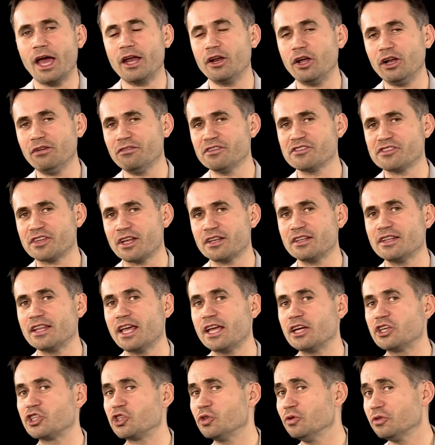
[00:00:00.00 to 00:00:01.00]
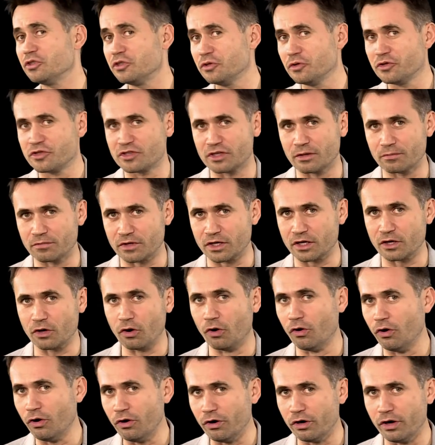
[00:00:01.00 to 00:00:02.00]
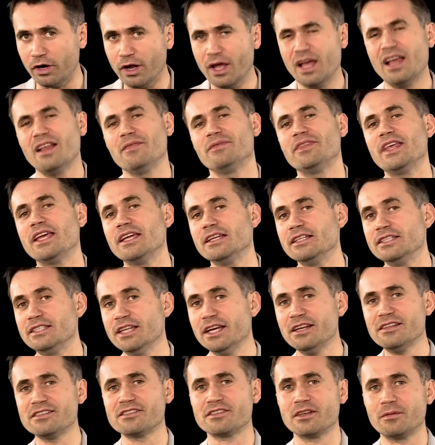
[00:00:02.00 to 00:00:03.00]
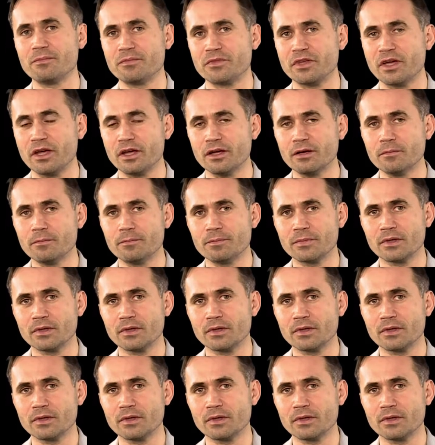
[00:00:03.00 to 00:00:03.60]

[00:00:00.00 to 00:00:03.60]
and all of a sudden they should do something, or they did something